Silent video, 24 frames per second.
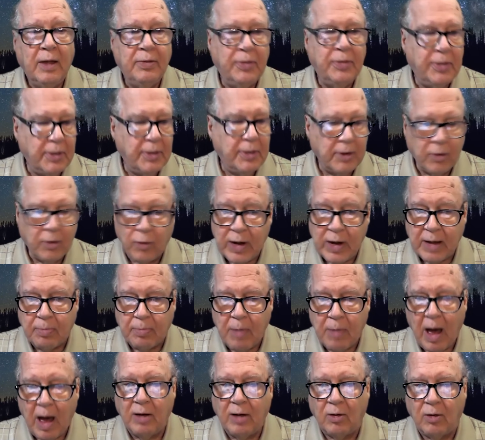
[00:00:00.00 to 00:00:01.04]
The Greek
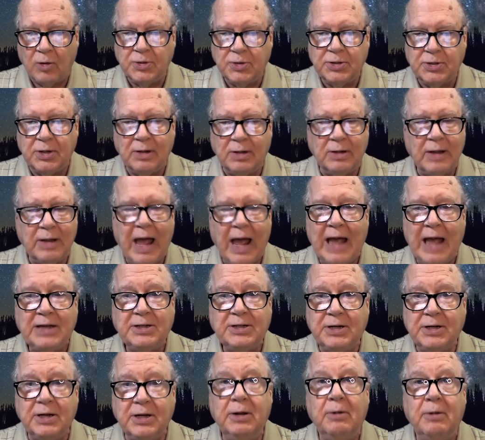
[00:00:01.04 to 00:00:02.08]
models
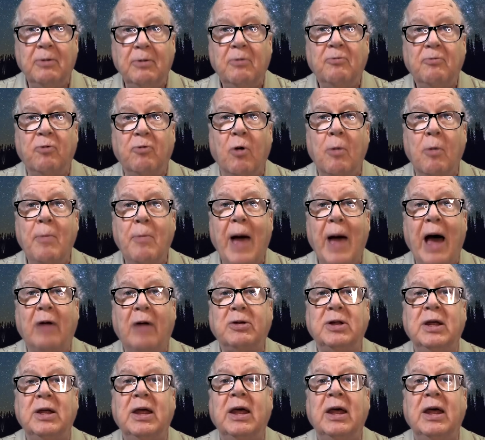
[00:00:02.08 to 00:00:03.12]
lasted for about